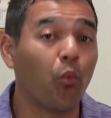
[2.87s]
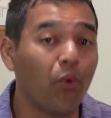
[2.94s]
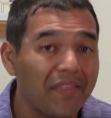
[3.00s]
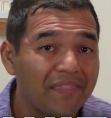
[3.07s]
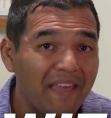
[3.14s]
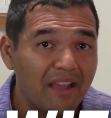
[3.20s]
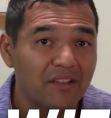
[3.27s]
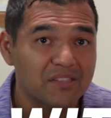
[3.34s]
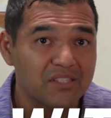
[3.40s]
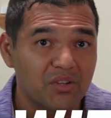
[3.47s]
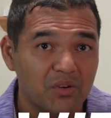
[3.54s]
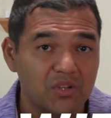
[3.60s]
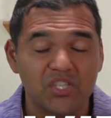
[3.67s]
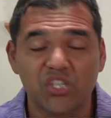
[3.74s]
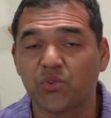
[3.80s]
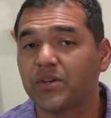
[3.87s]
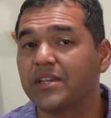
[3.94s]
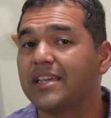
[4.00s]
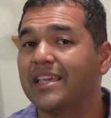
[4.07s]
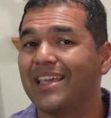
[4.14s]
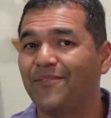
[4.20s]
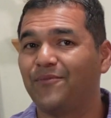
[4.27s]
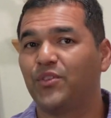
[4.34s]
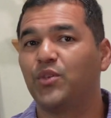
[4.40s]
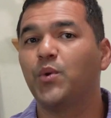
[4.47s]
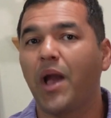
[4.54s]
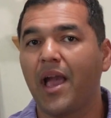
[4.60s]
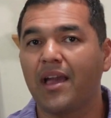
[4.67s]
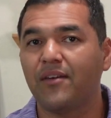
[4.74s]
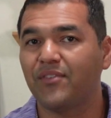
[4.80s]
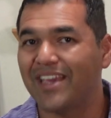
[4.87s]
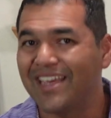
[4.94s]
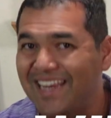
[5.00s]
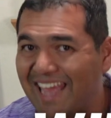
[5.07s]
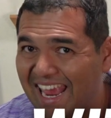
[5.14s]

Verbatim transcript: without surgery if you have an